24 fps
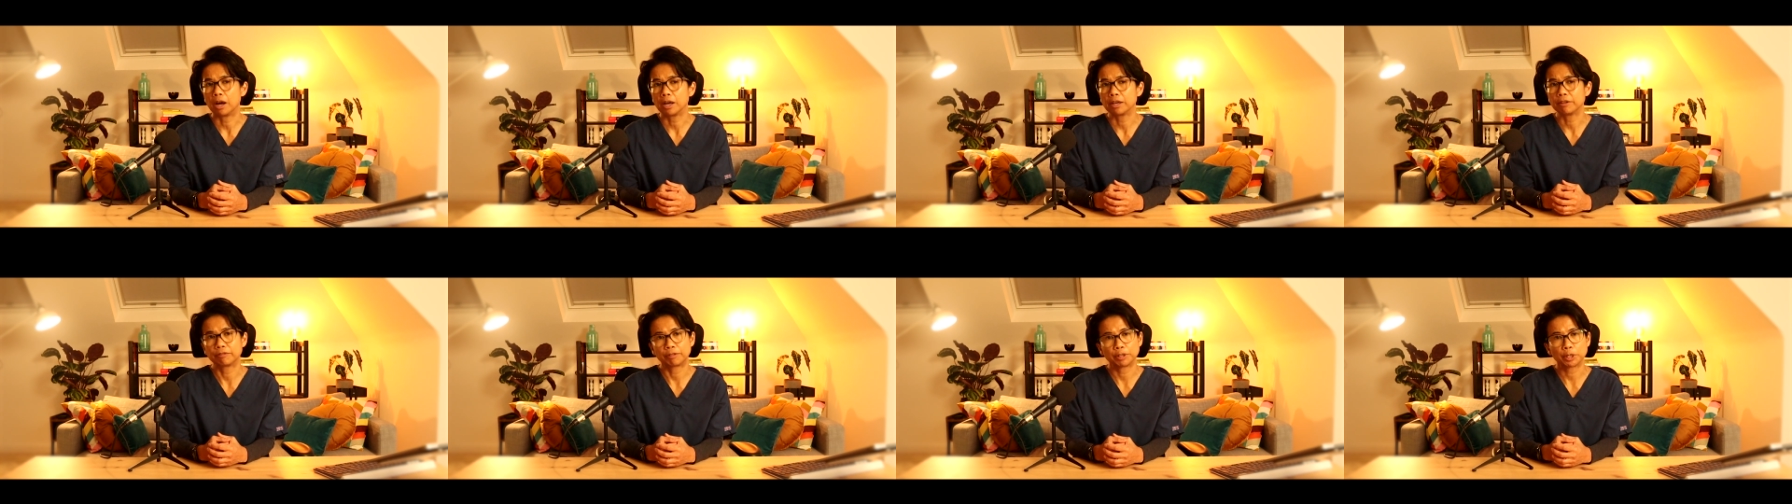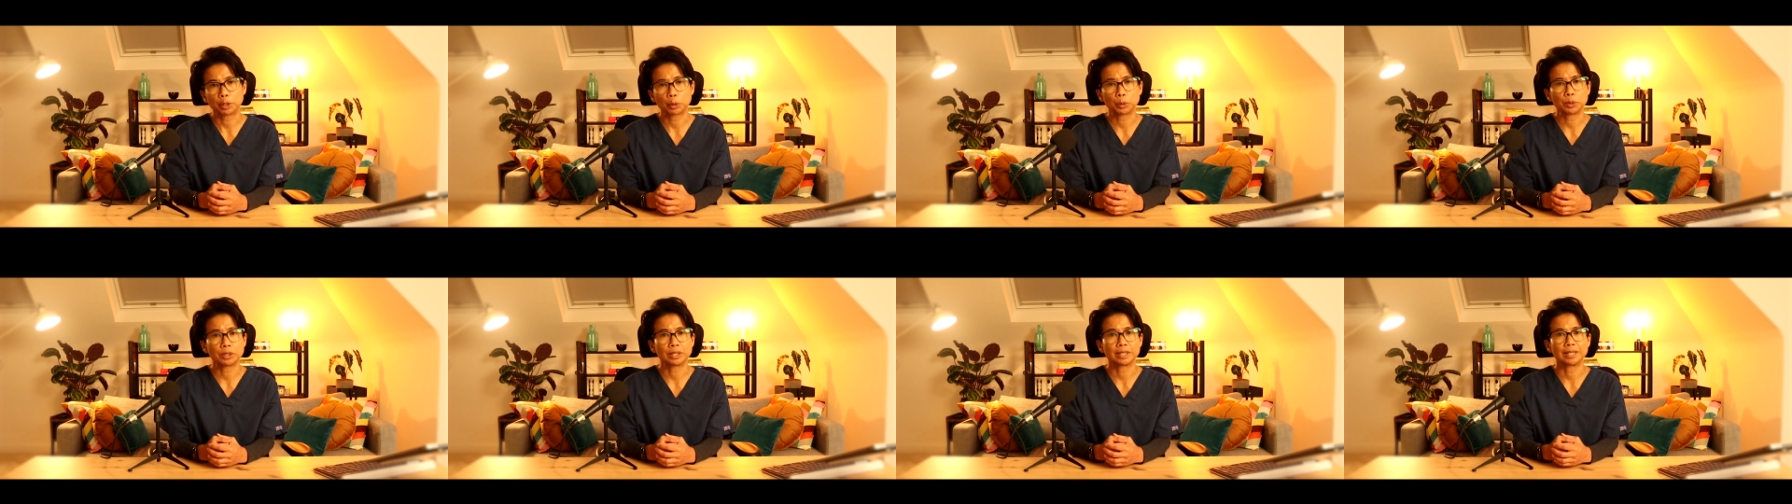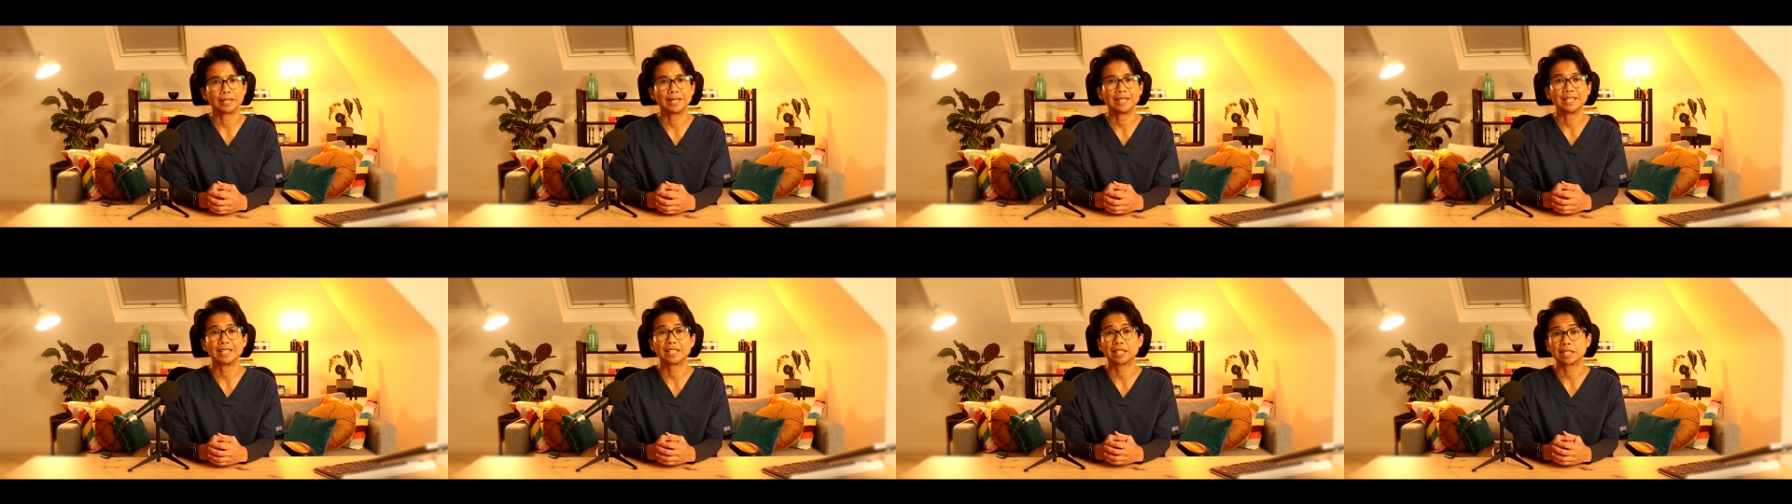
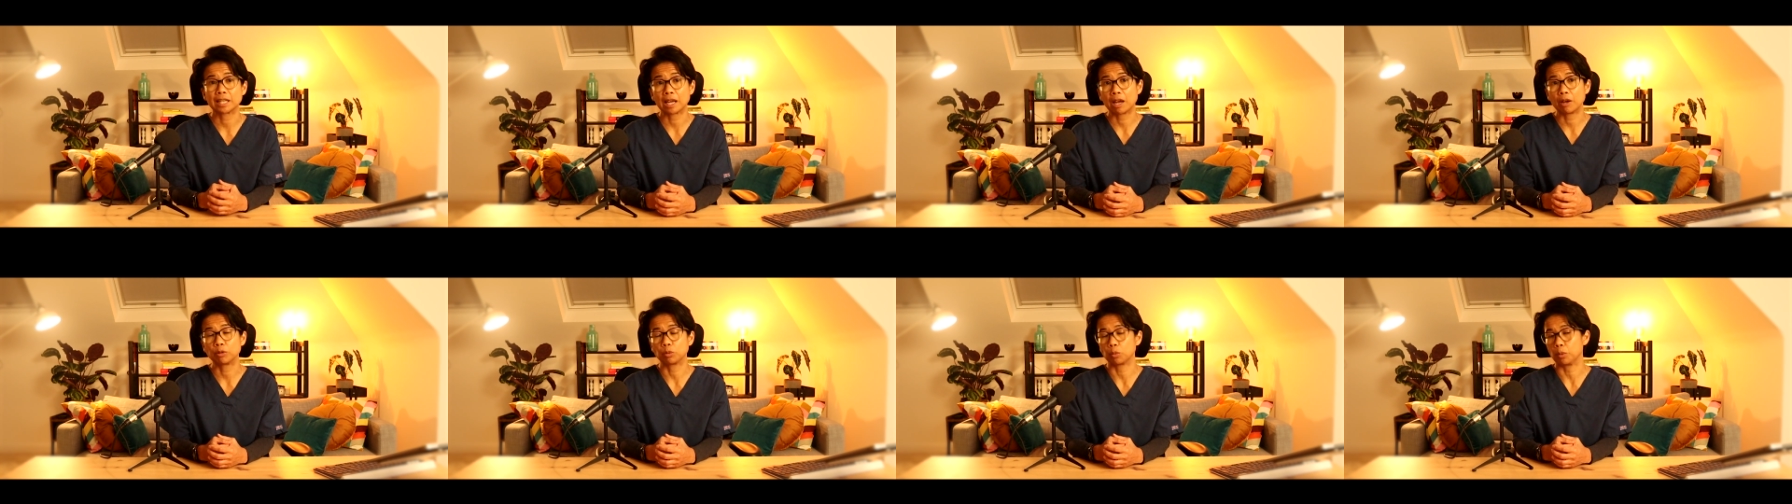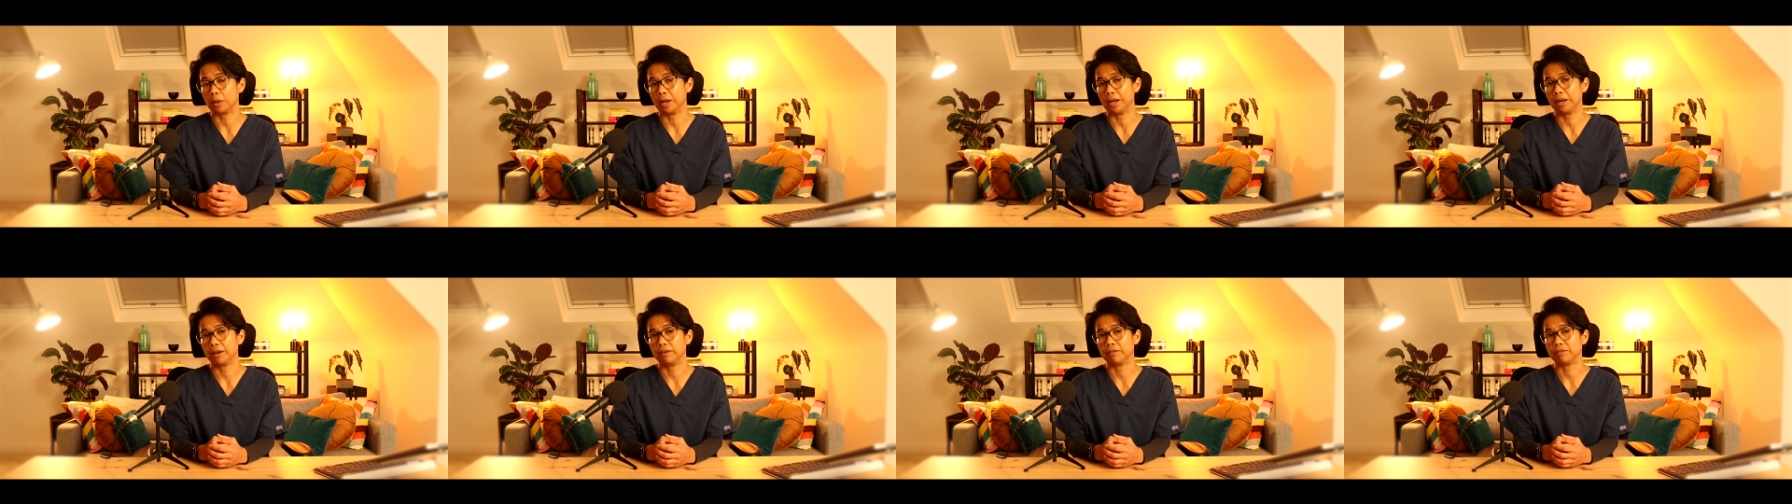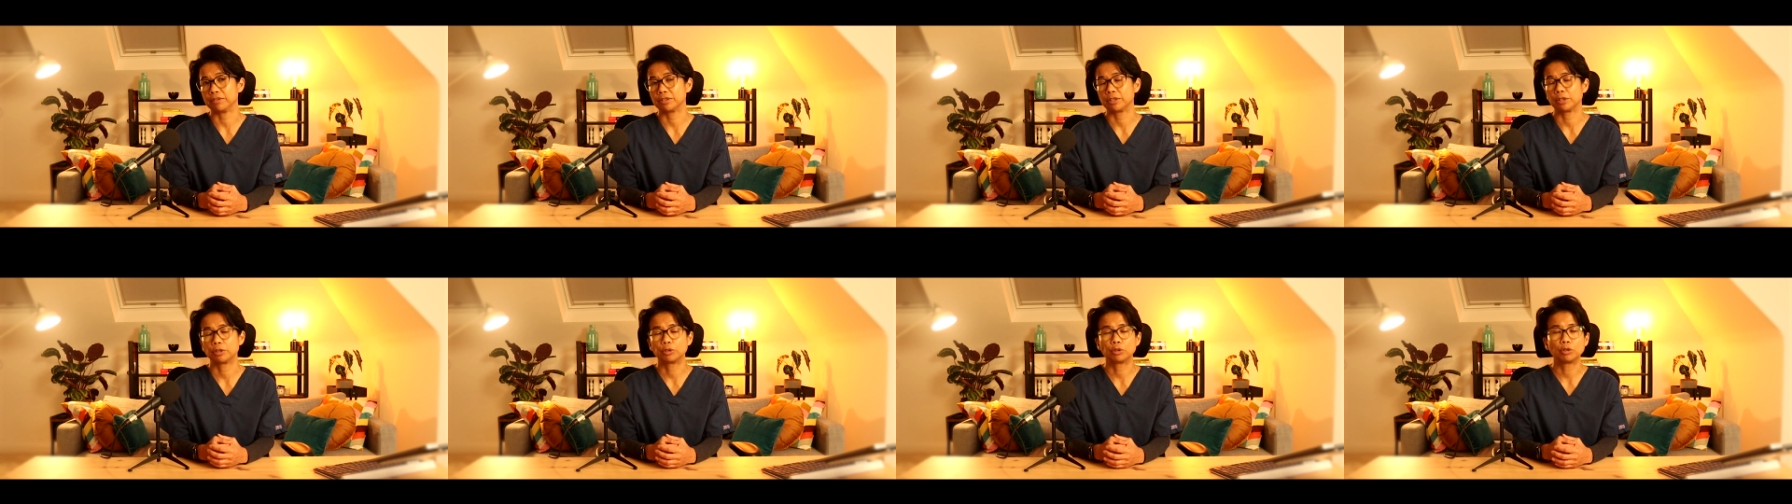frequency sound
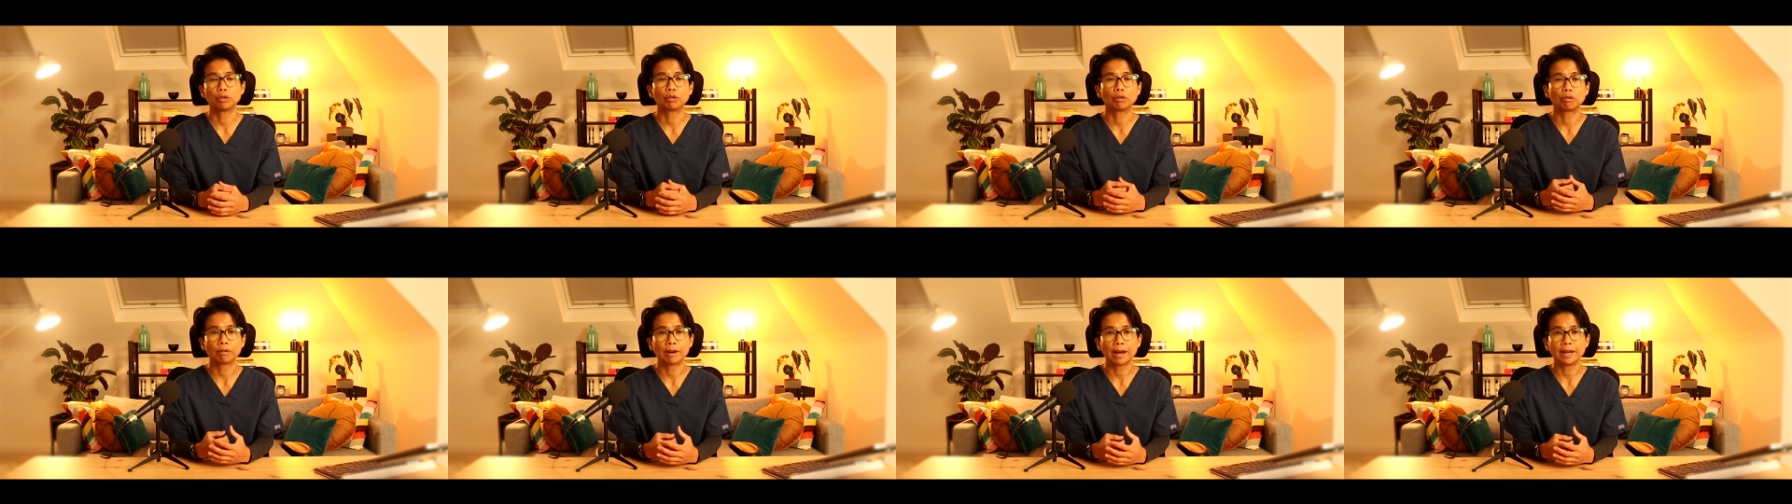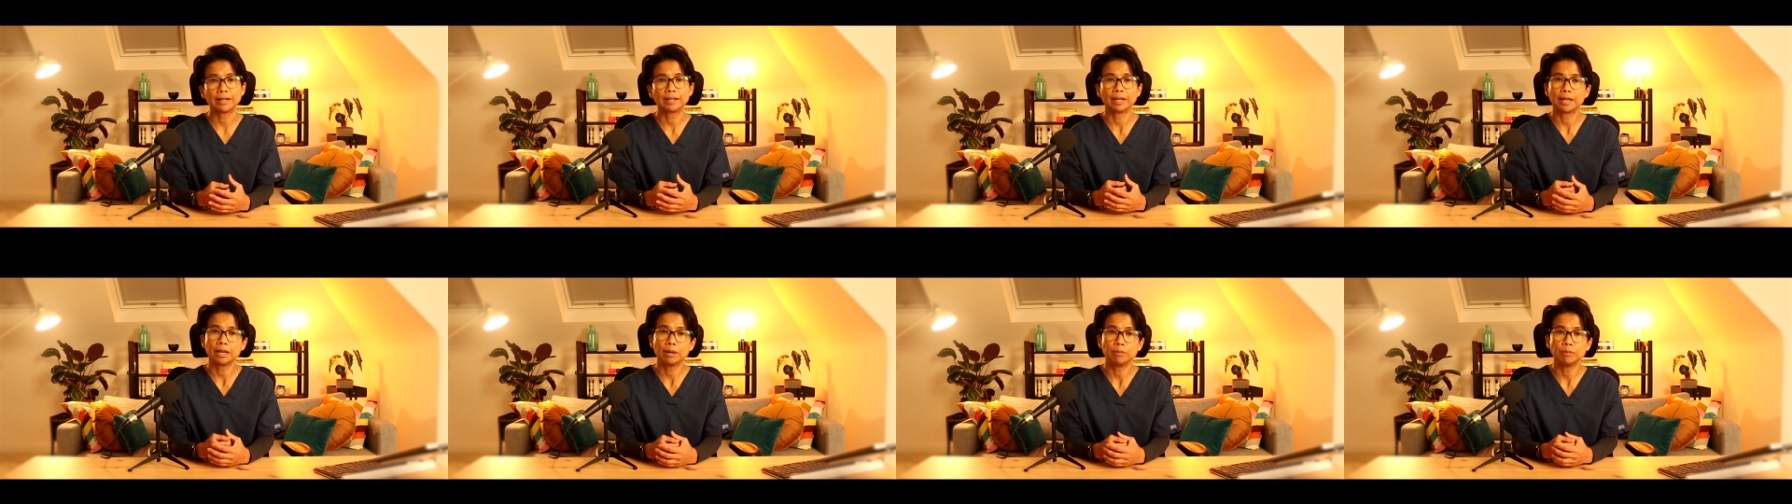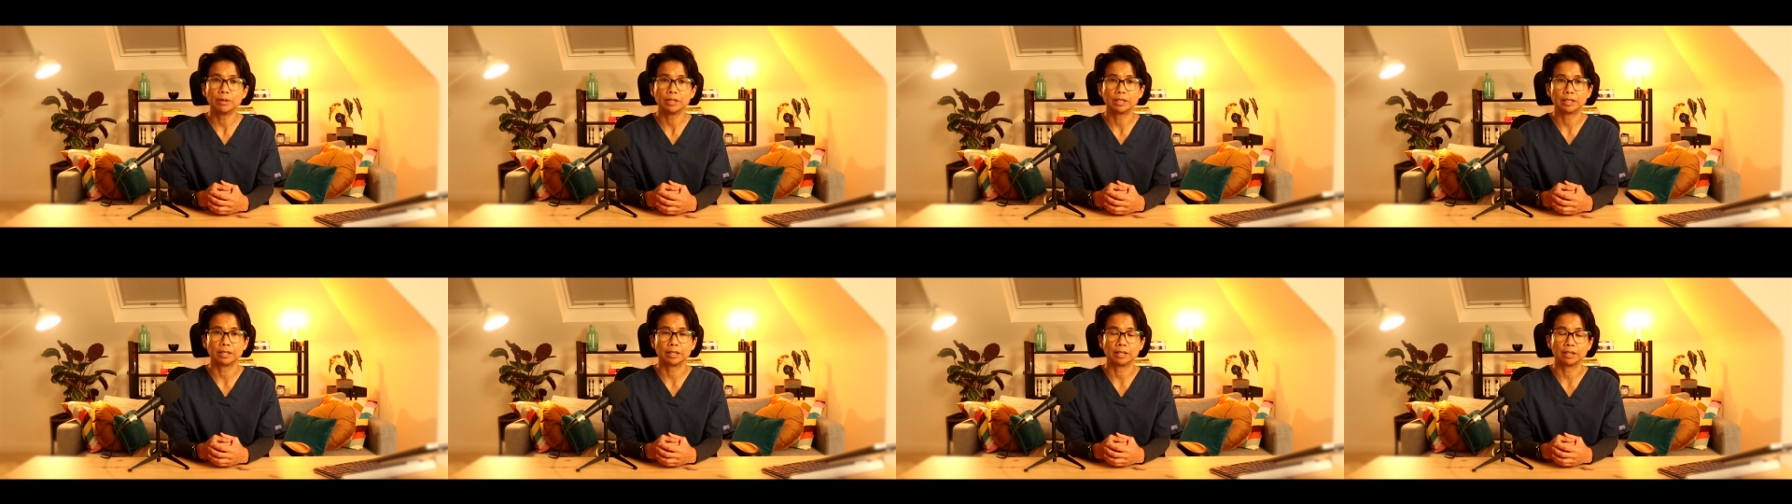waves to create
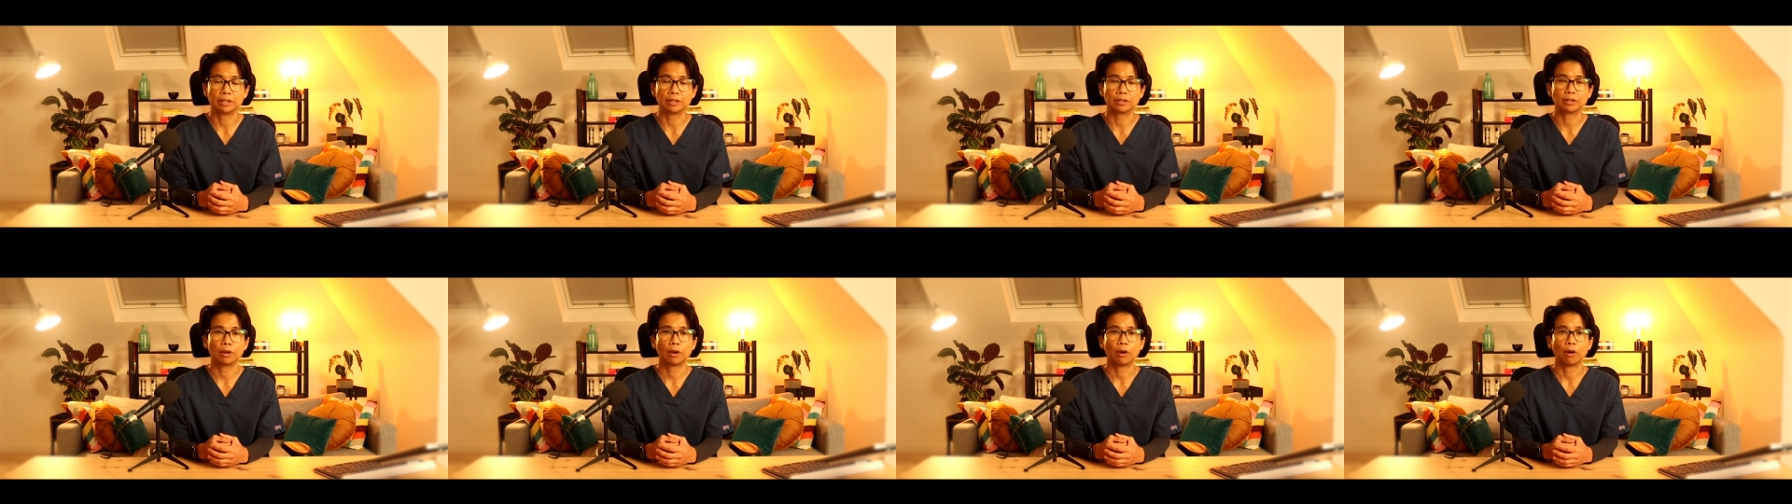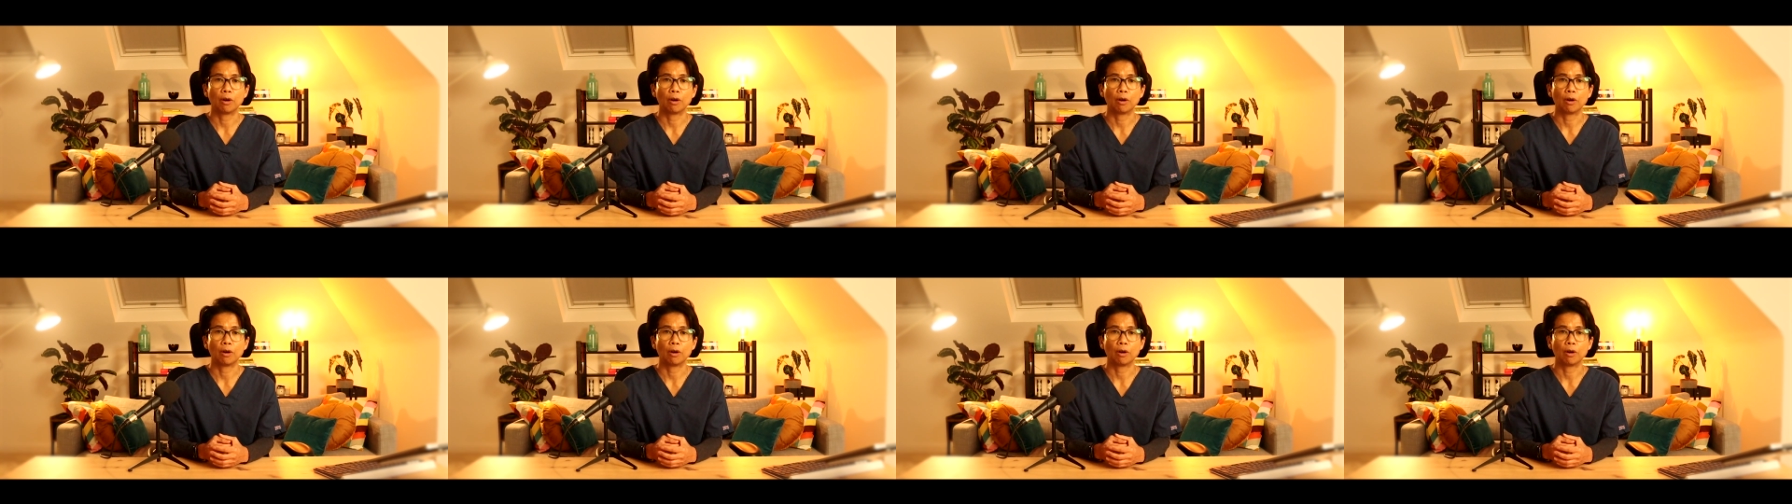images